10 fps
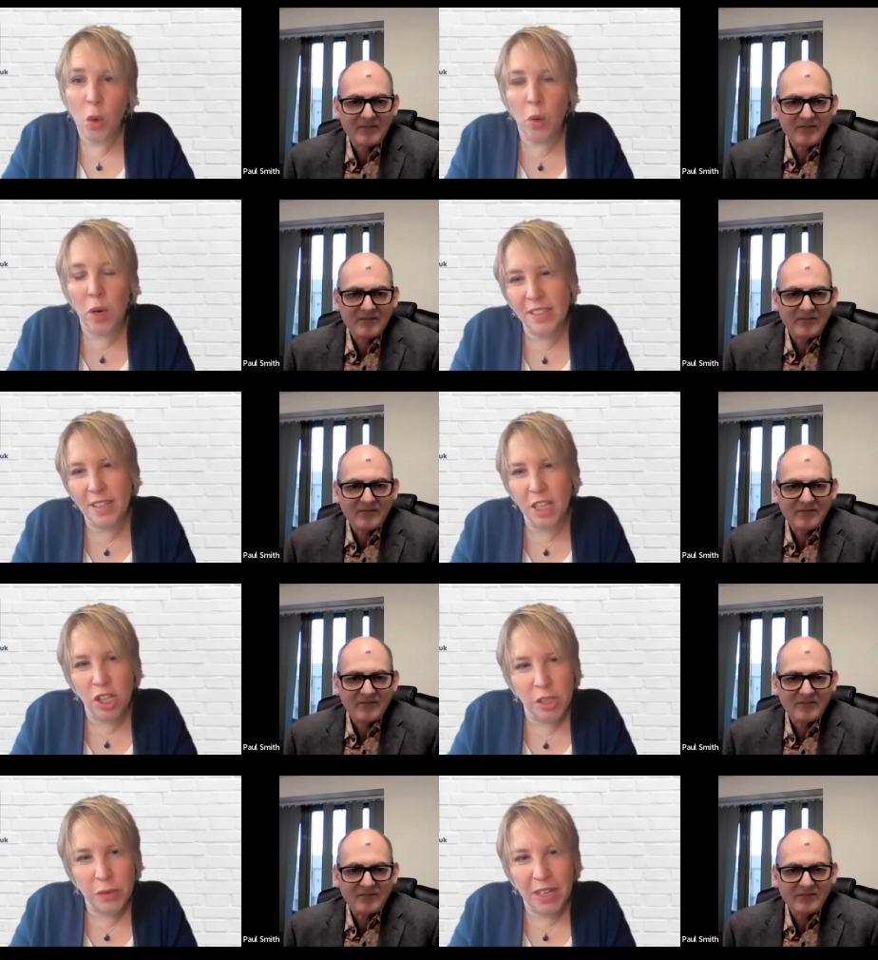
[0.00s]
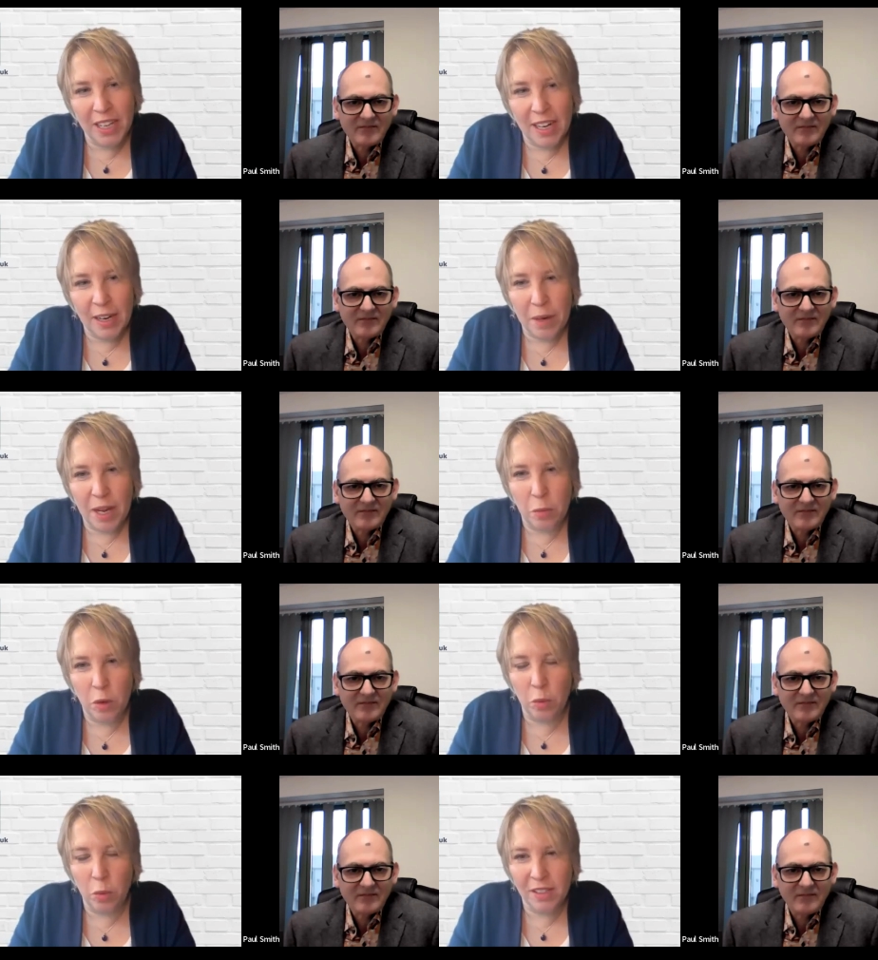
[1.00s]
Speaker 1: What is it that you do at Elim now?
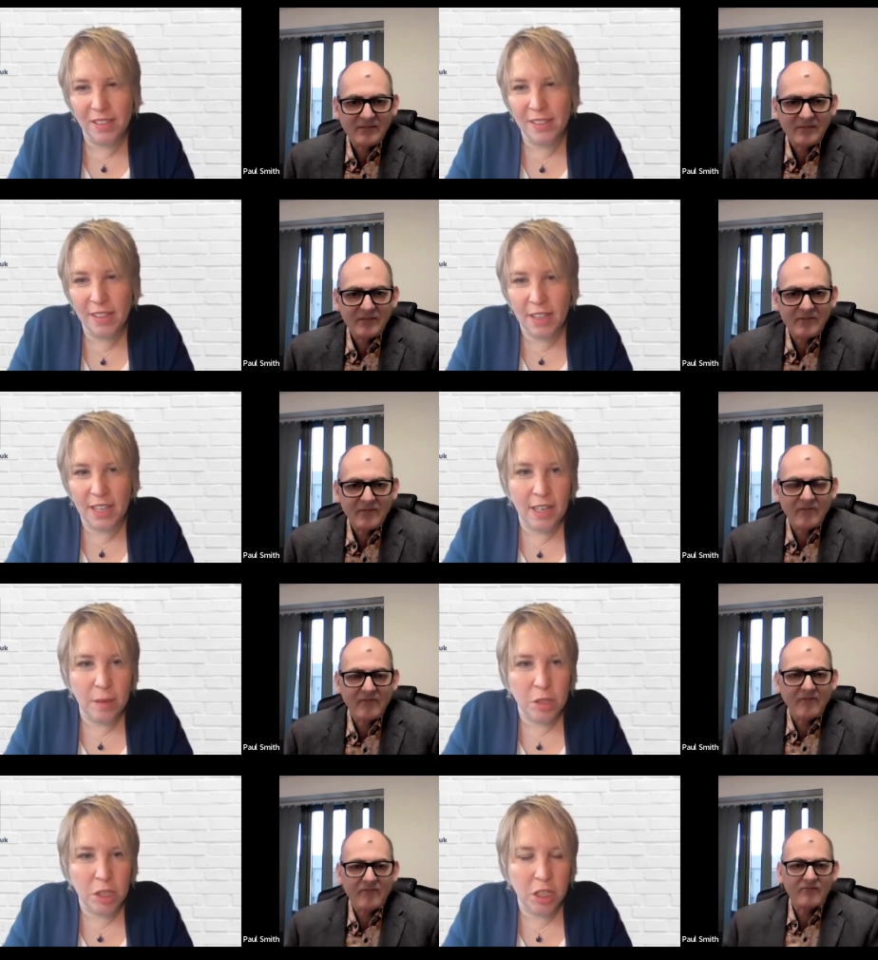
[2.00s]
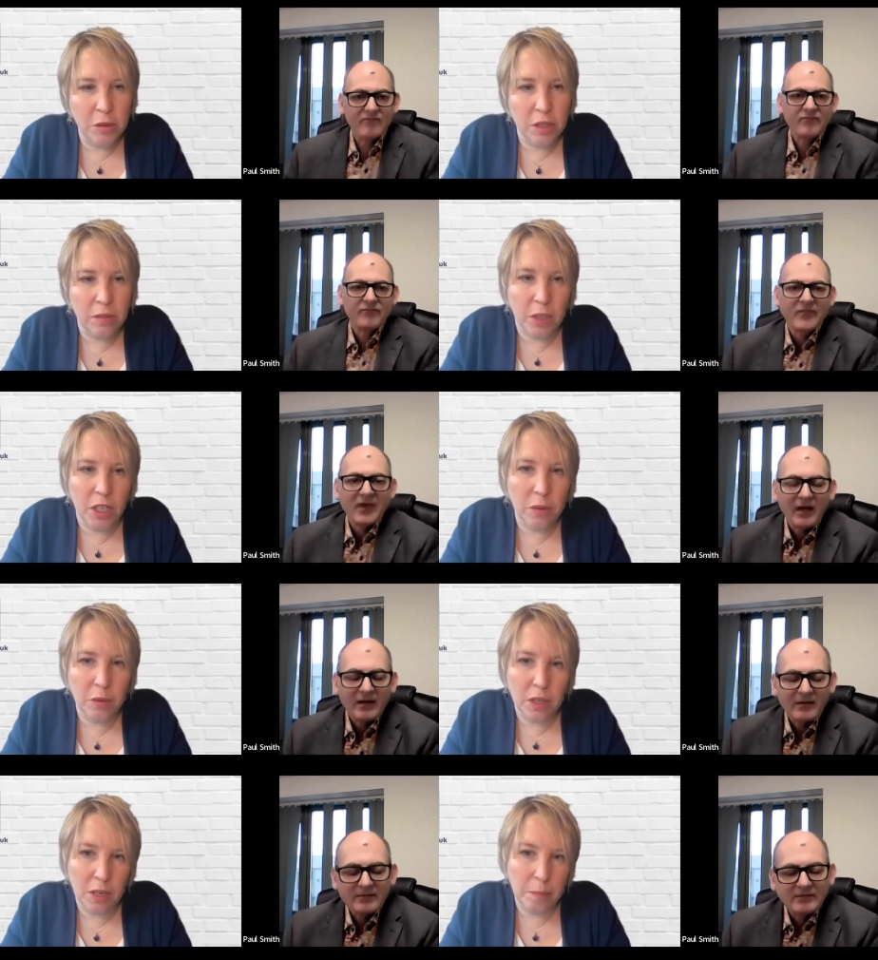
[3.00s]
What is it that Elim do that, you know?
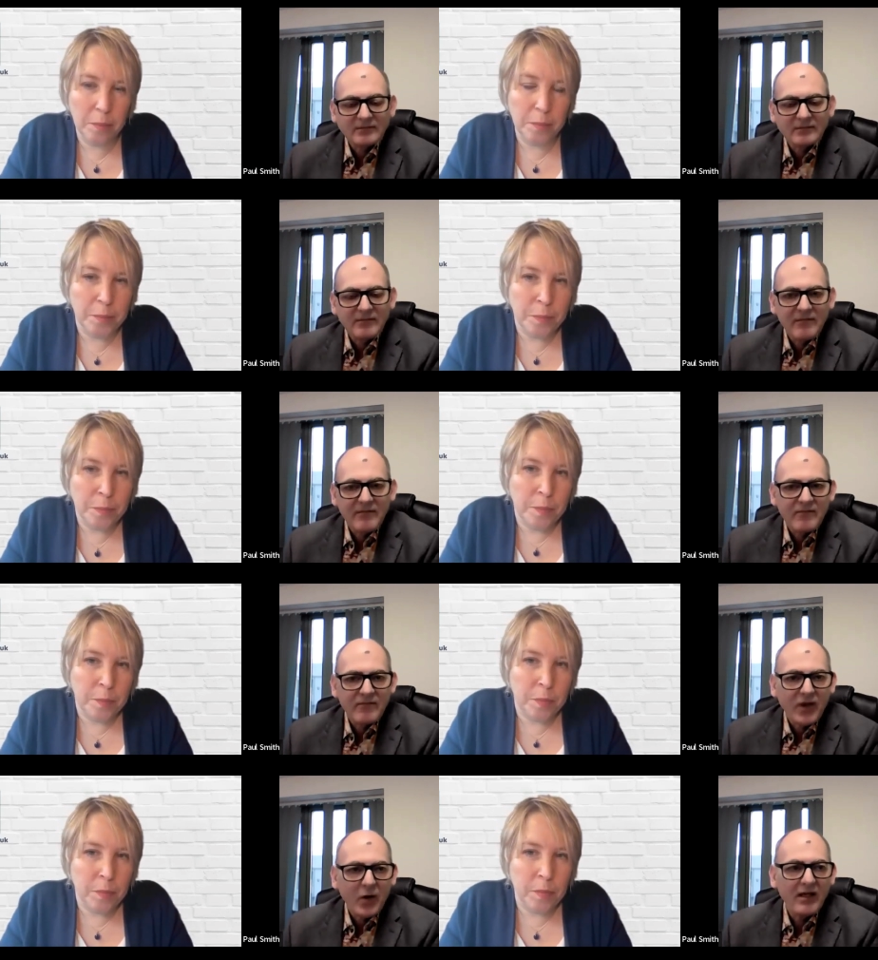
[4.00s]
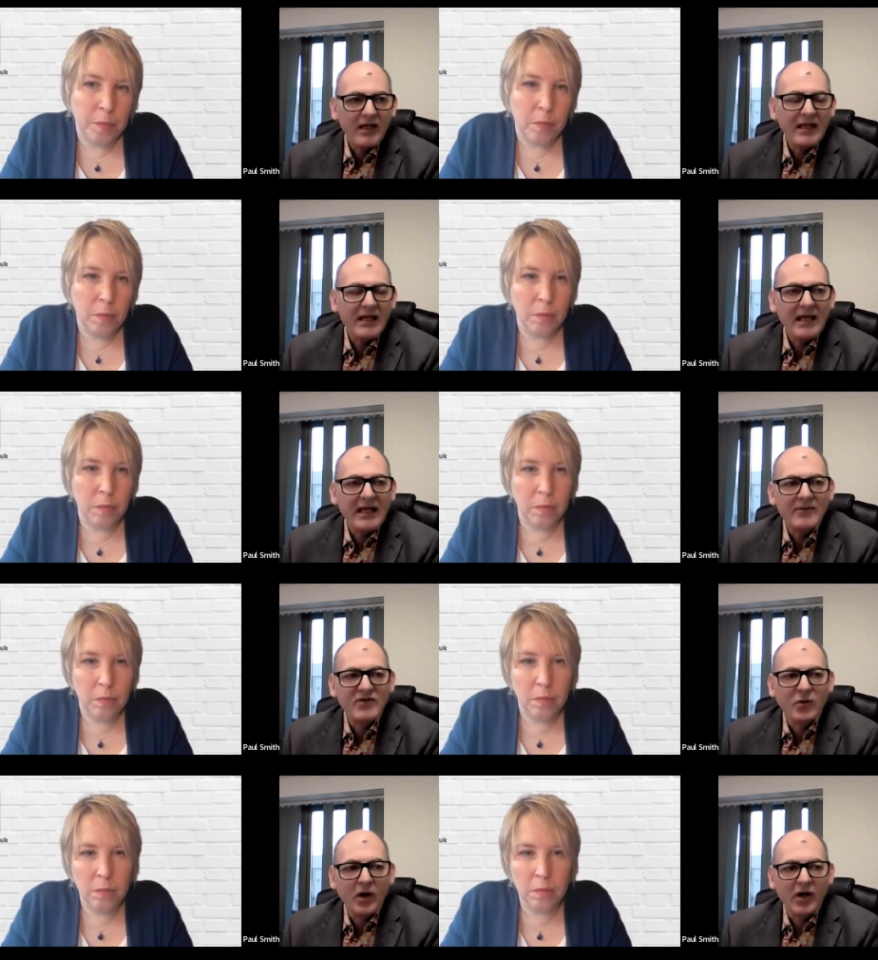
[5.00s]

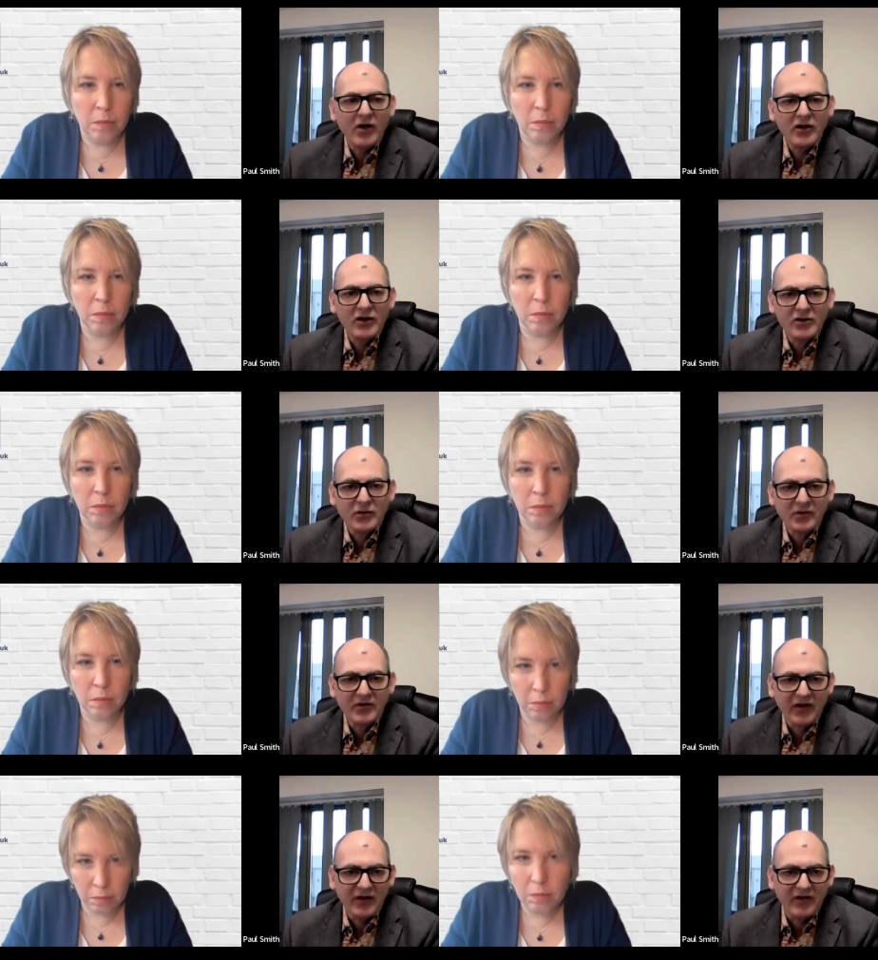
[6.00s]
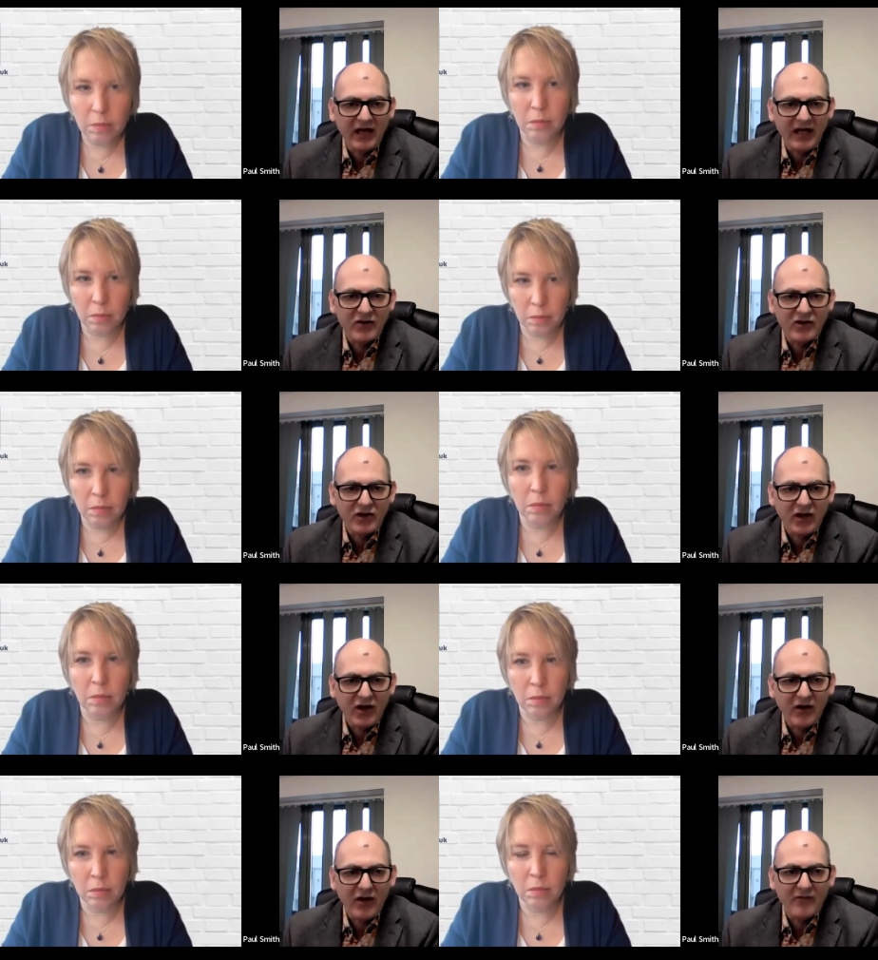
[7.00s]
Speaker 2: Elim's quite an unusual association.
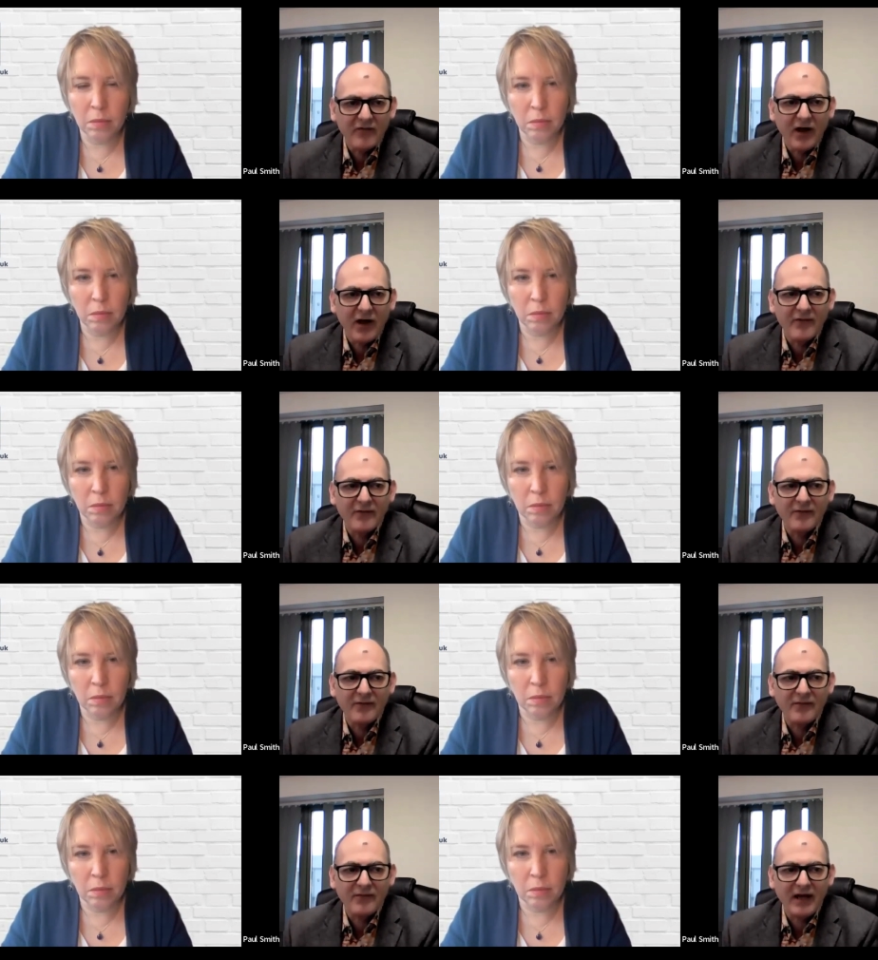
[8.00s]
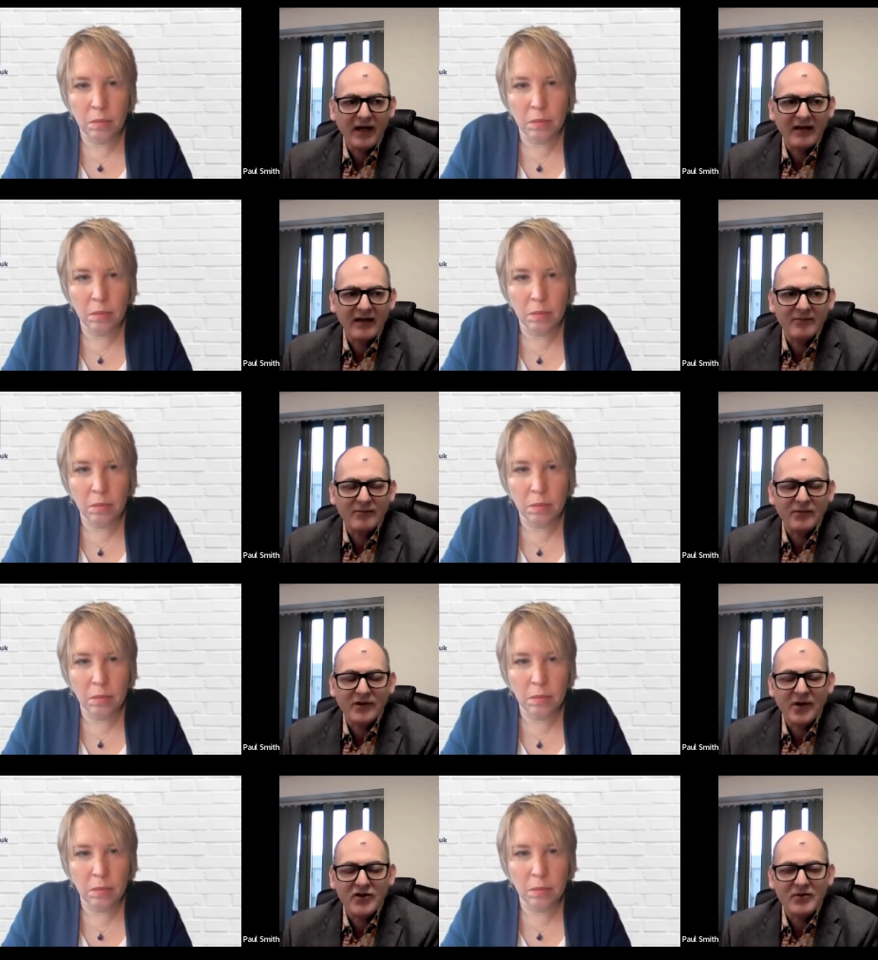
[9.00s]
I've found it
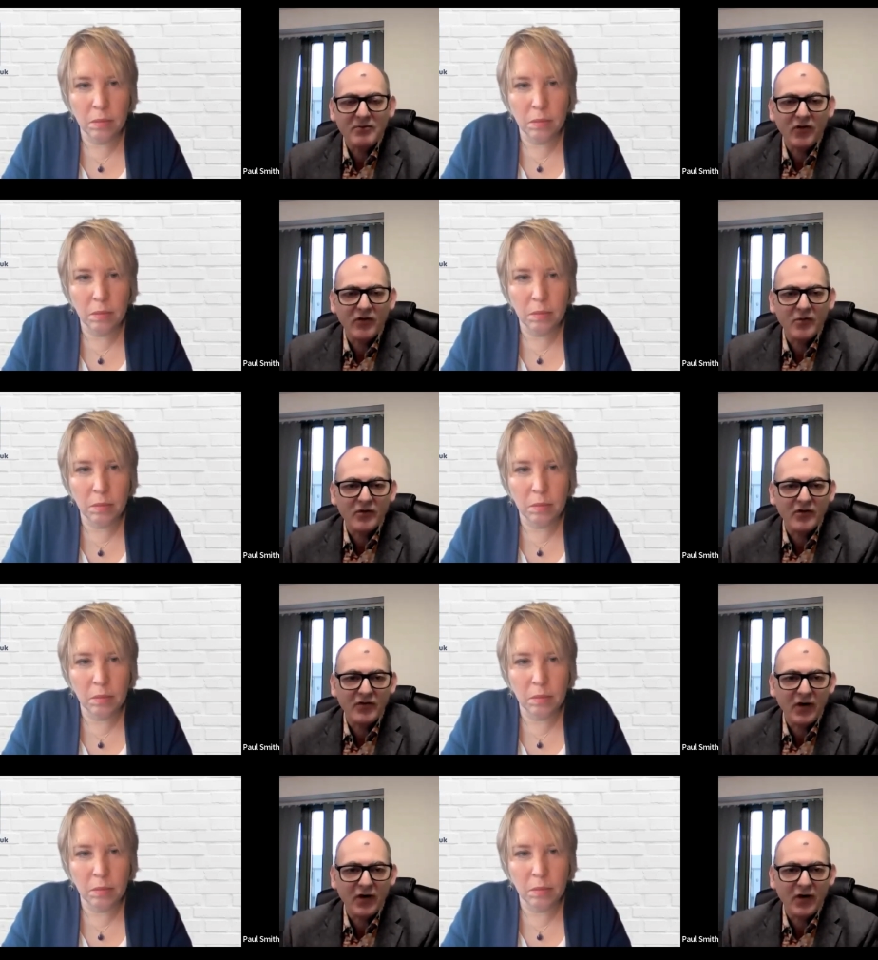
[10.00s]
pretty much impossible to